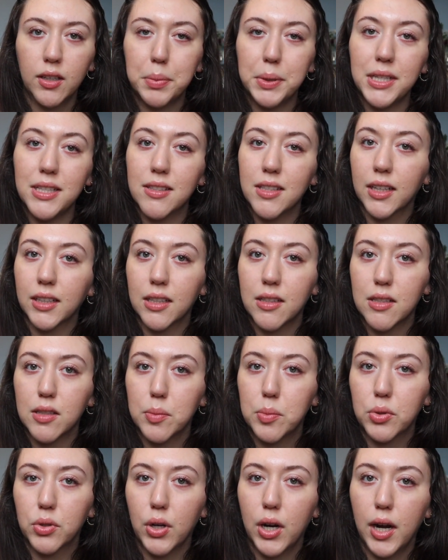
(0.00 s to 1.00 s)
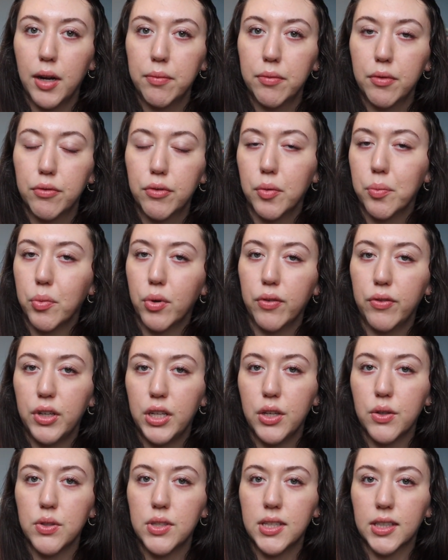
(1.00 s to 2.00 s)
please like and subscribe for more
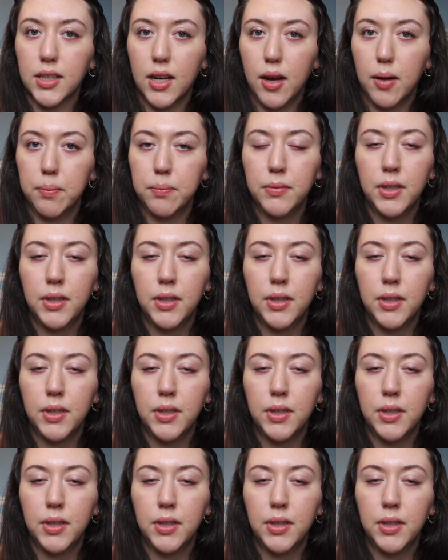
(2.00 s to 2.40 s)
videos to come.